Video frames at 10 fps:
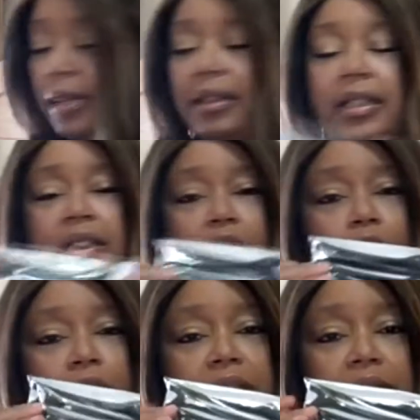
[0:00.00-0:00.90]
These are
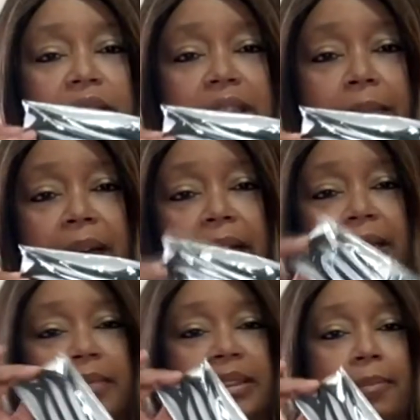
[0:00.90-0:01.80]
also some
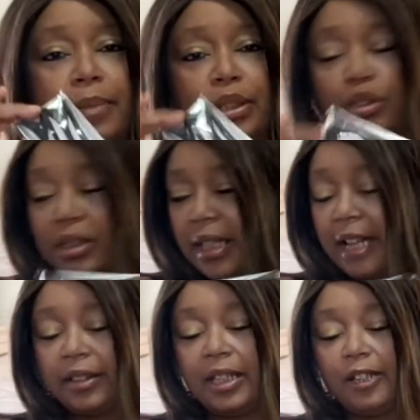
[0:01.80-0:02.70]
items, some pinchers. I
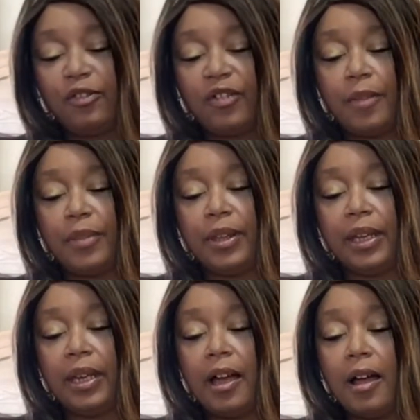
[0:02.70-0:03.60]
got these from
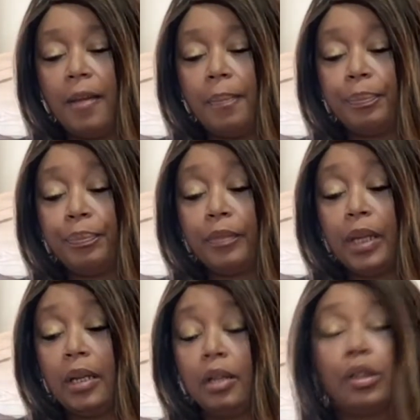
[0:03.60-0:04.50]
the
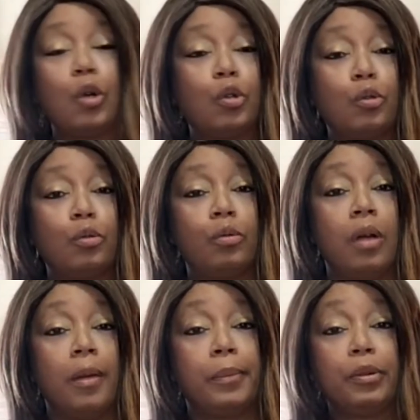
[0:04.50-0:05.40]
local
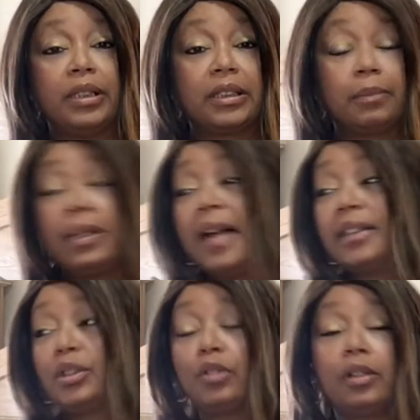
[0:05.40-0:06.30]
beauty supply
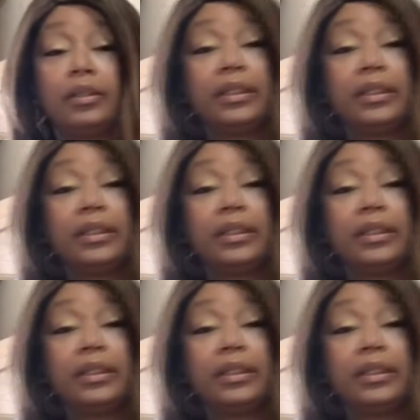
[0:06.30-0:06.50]
store.